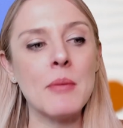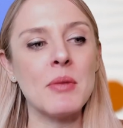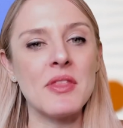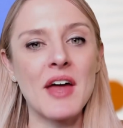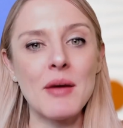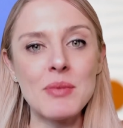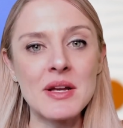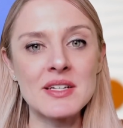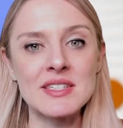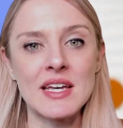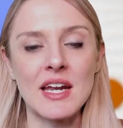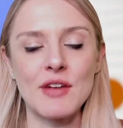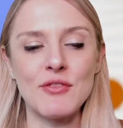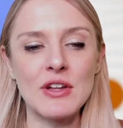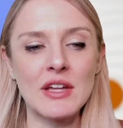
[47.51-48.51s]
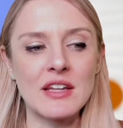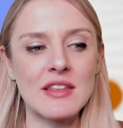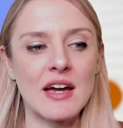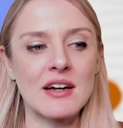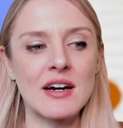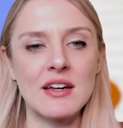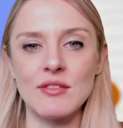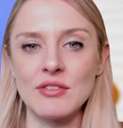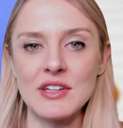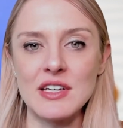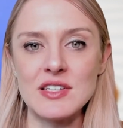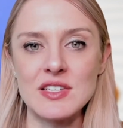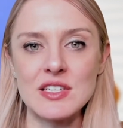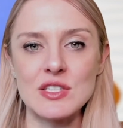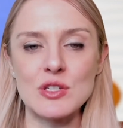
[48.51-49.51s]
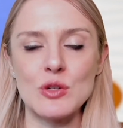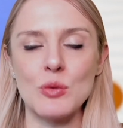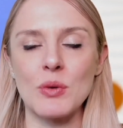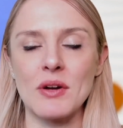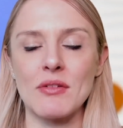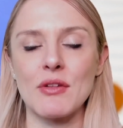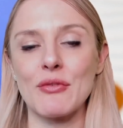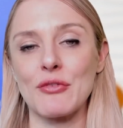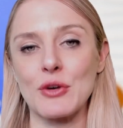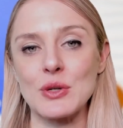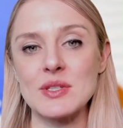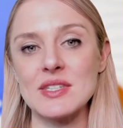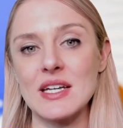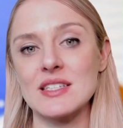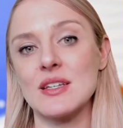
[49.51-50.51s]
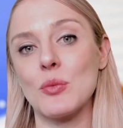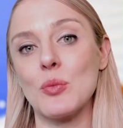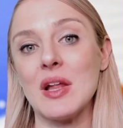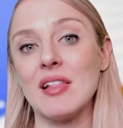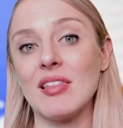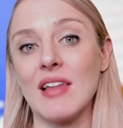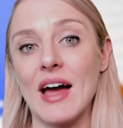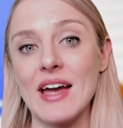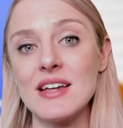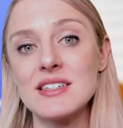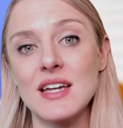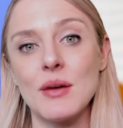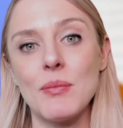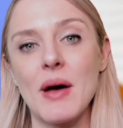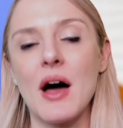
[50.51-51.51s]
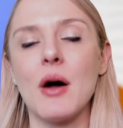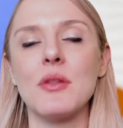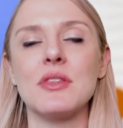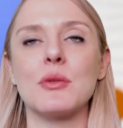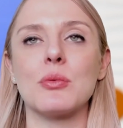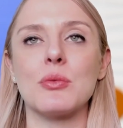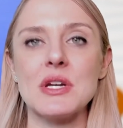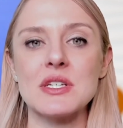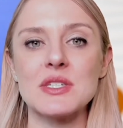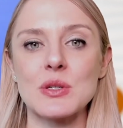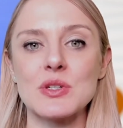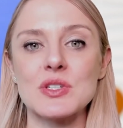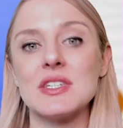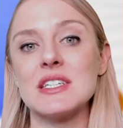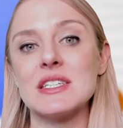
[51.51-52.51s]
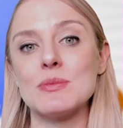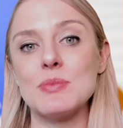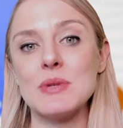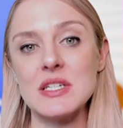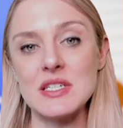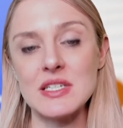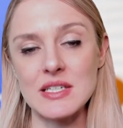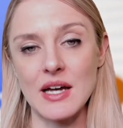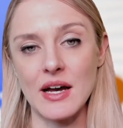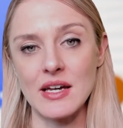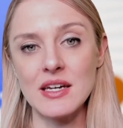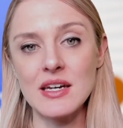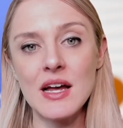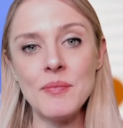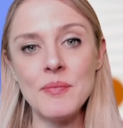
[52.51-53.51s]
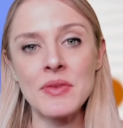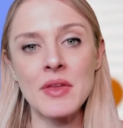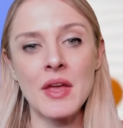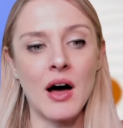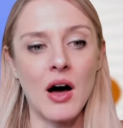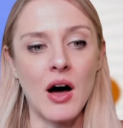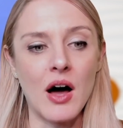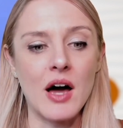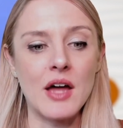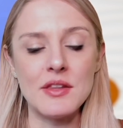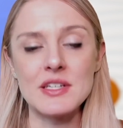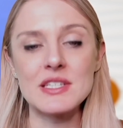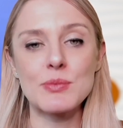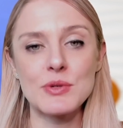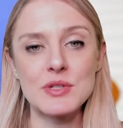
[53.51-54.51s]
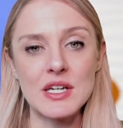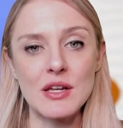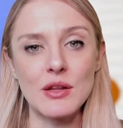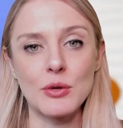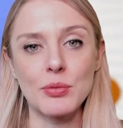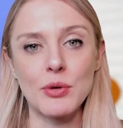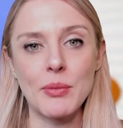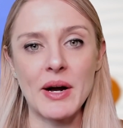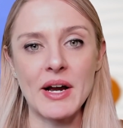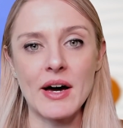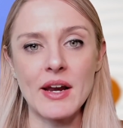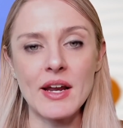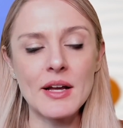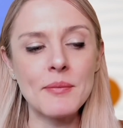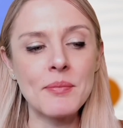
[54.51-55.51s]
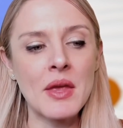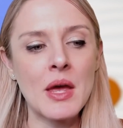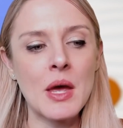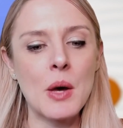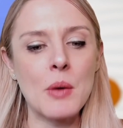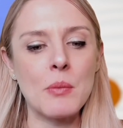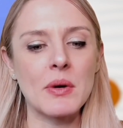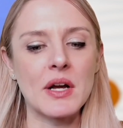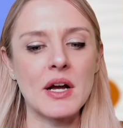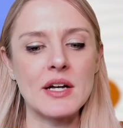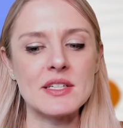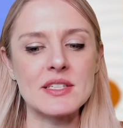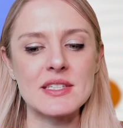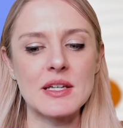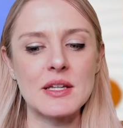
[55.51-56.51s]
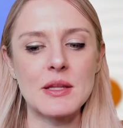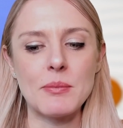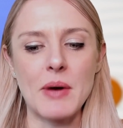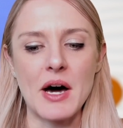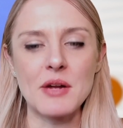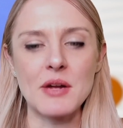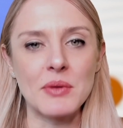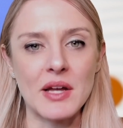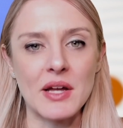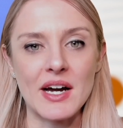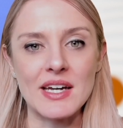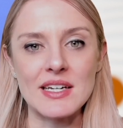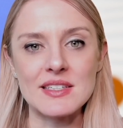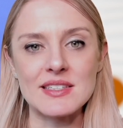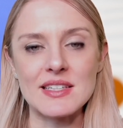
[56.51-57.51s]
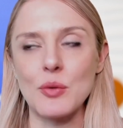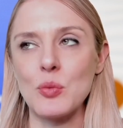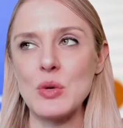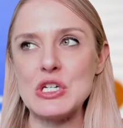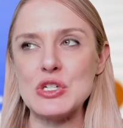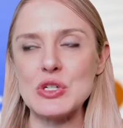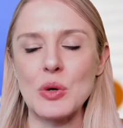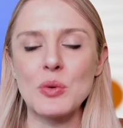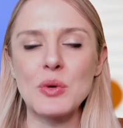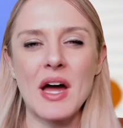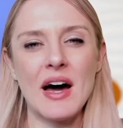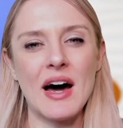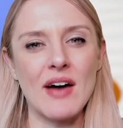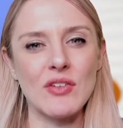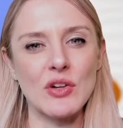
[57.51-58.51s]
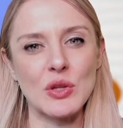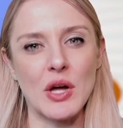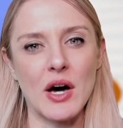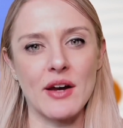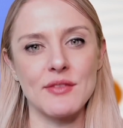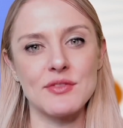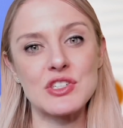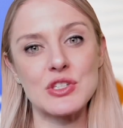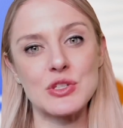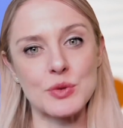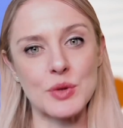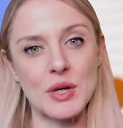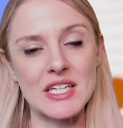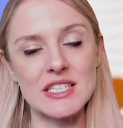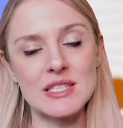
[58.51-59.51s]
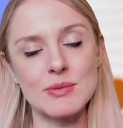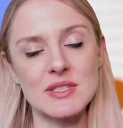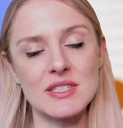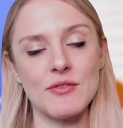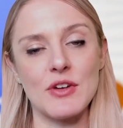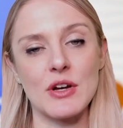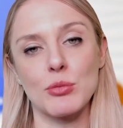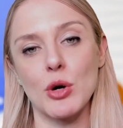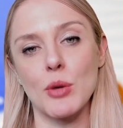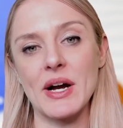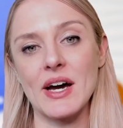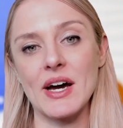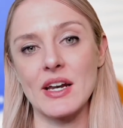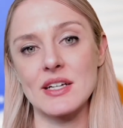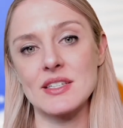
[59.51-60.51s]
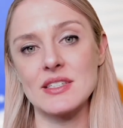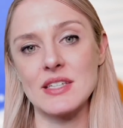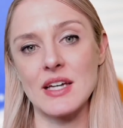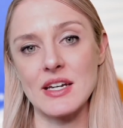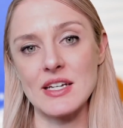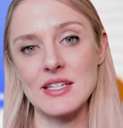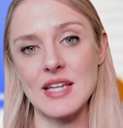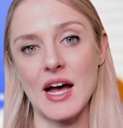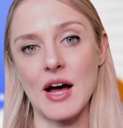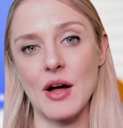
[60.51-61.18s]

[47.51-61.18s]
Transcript: But that being said, I feel like that kind of leads into one of the first things that we liked about the research that's been done on this particular probiotic, because the bottom line is that we don't have a lot of strain-specific probiotic studies